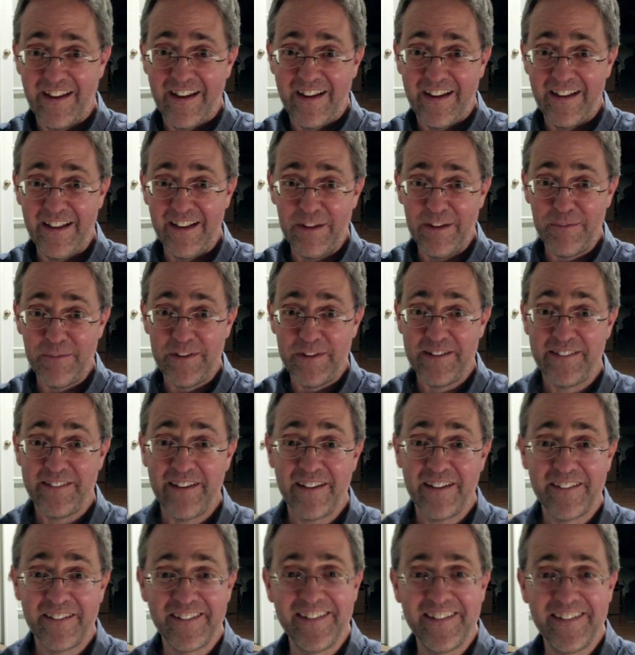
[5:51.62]
And let me
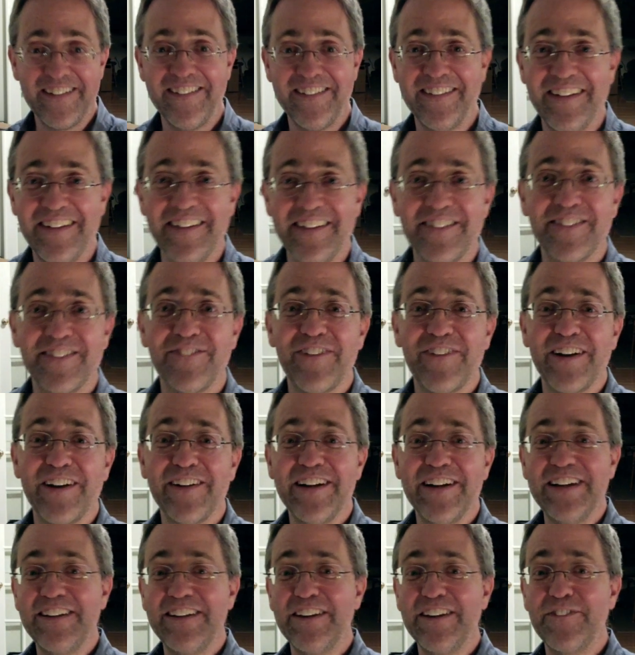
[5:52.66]
tell you, it's
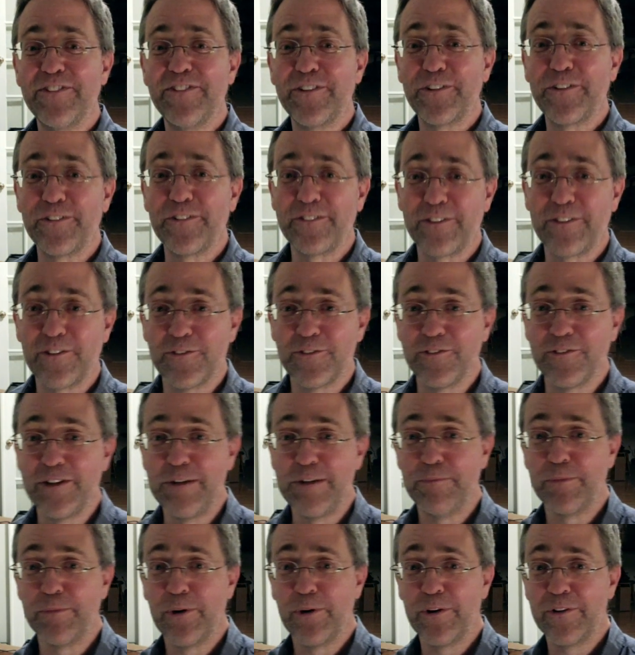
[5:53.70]
very difficult to
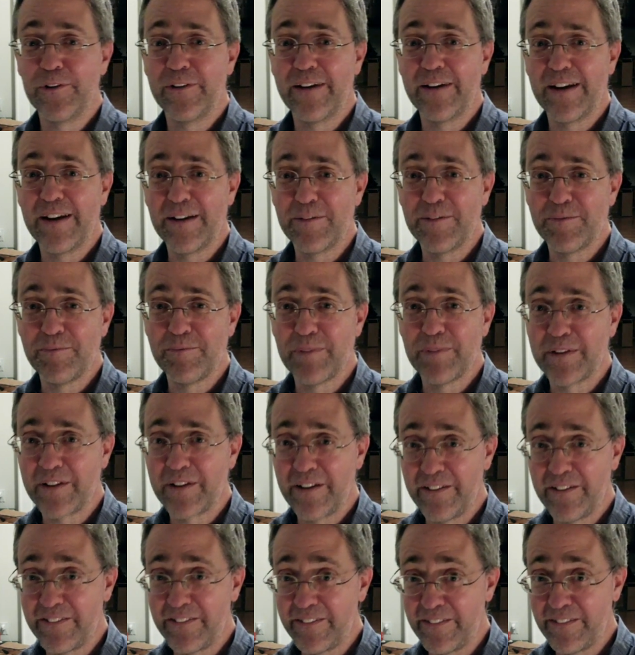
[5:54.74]
reprogram
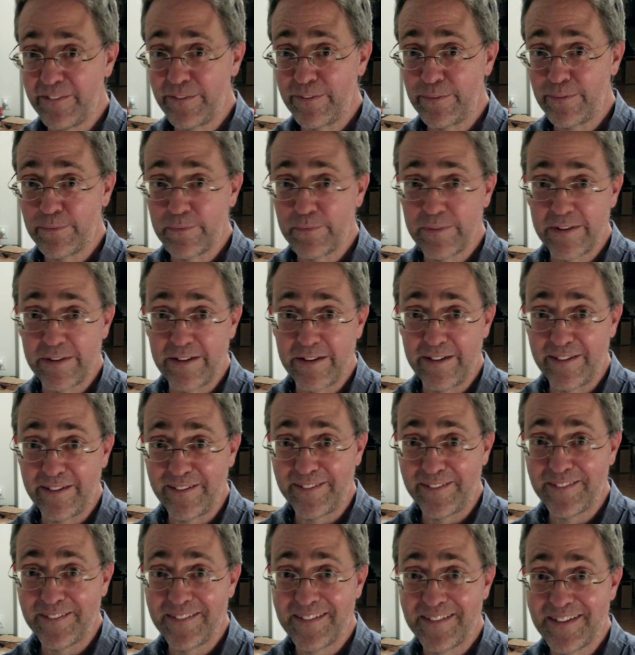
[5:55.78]
because it's,
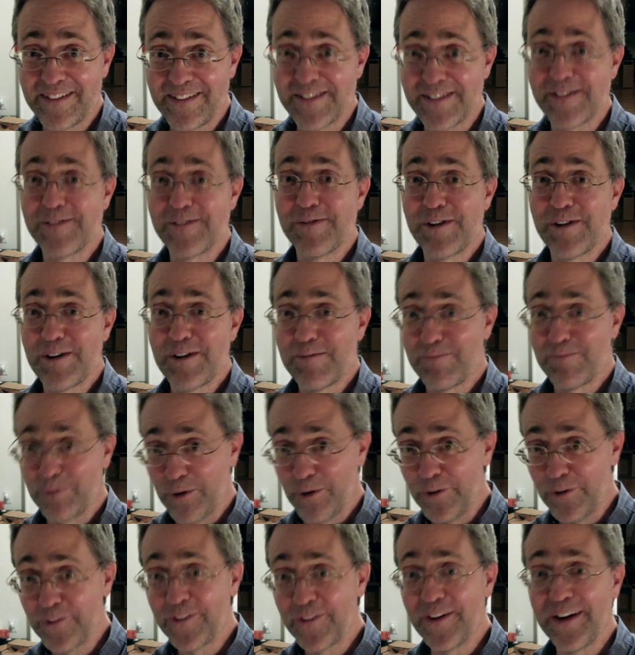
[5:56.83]
well,
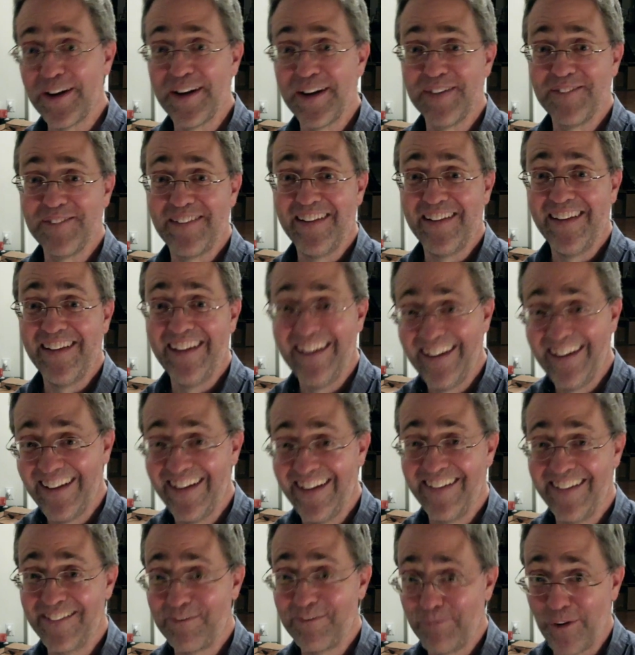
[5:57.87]
programmed.
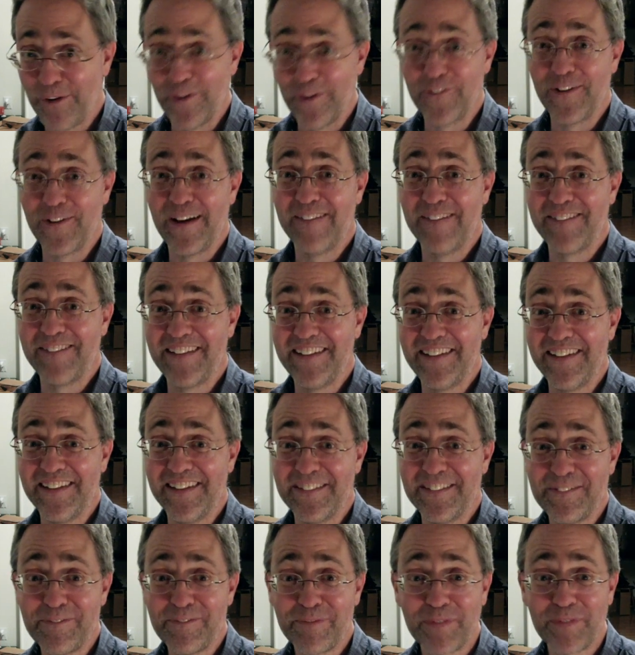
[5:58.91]
It's programmed in.